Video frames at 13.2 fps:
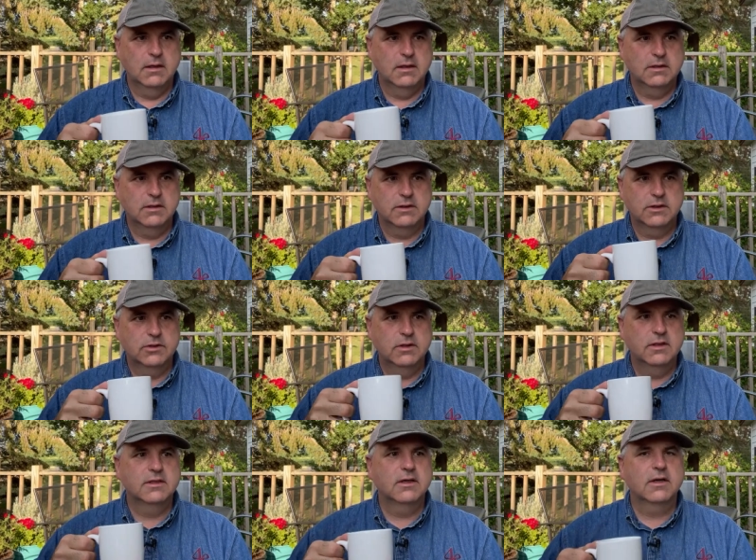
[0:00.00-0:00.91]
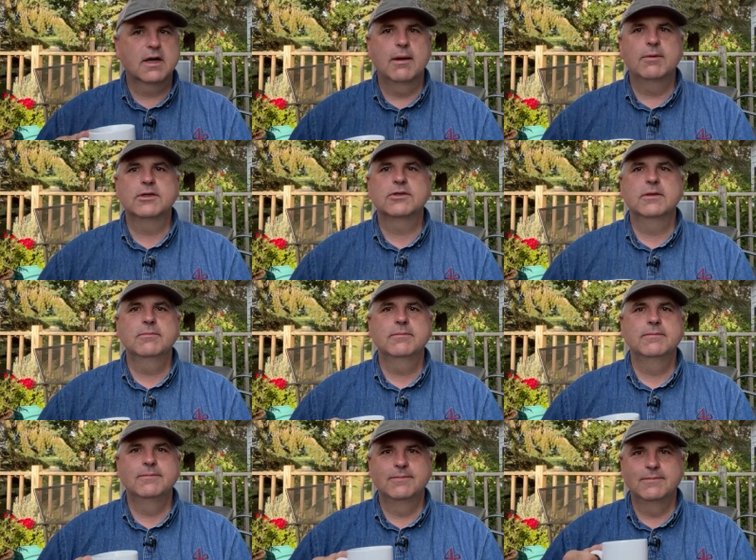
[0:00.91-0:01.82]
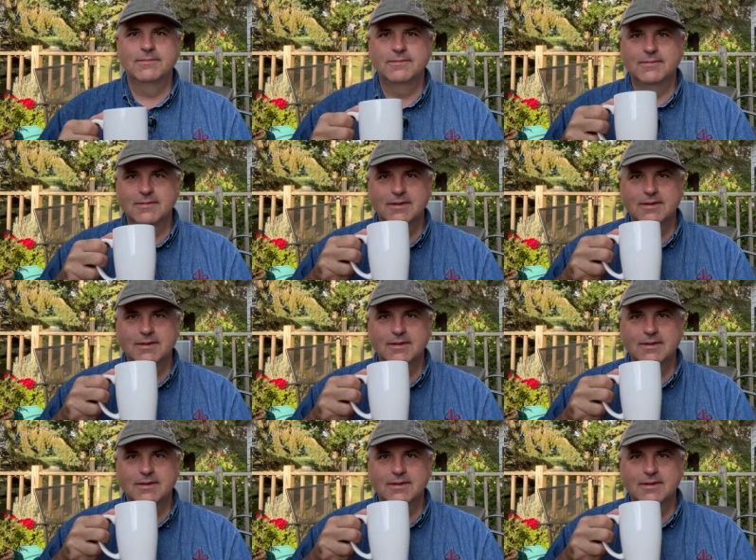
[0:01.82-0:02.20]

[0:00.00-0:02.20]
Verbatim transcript: is there a comment stream? I found it.